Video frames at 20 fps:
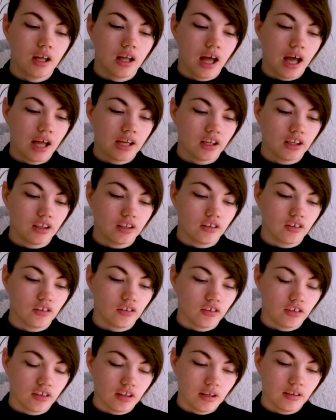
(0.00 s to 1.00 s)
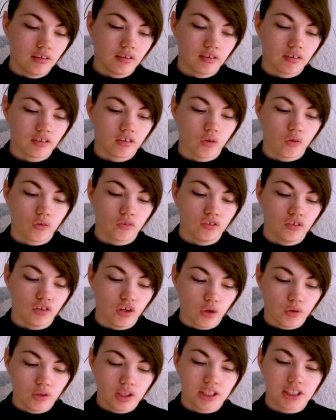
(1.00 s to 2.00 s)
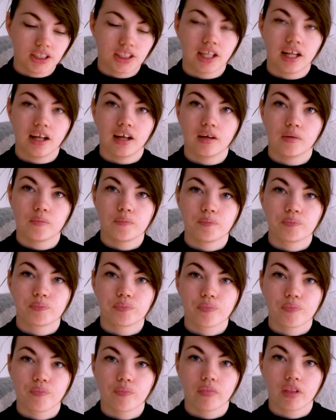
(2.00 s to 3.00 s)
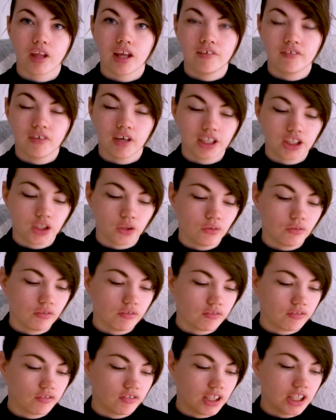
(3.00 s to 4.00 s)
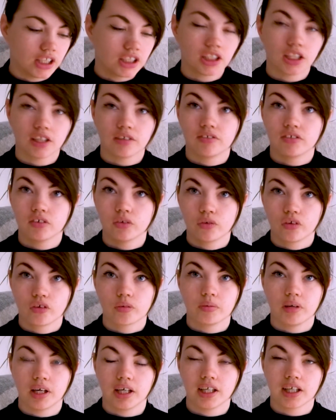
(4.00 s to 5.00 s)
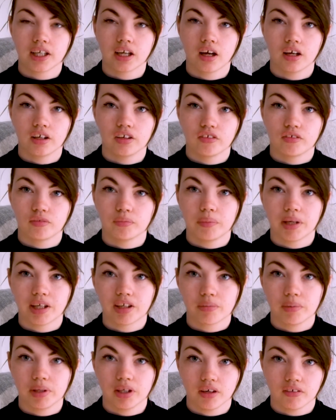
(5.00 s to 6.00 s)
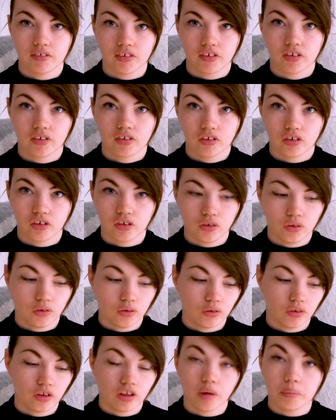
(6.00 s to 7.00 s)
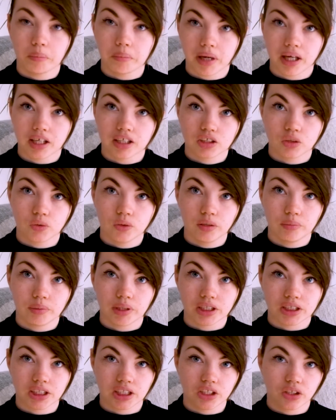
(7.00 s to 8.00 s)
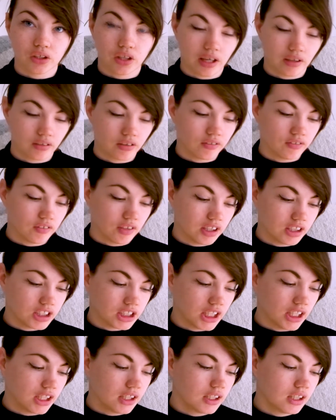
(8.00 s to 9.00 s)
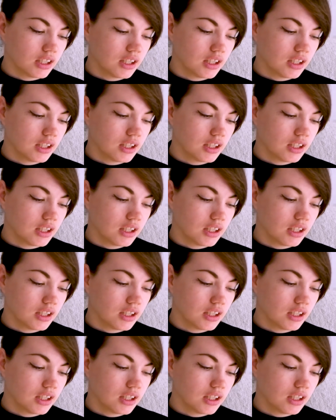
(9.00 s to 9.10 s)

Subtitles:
And I did sort of notice that if I don't finish a full spread, it kind of makes me nervous to come back to it because I don't know how to finish it.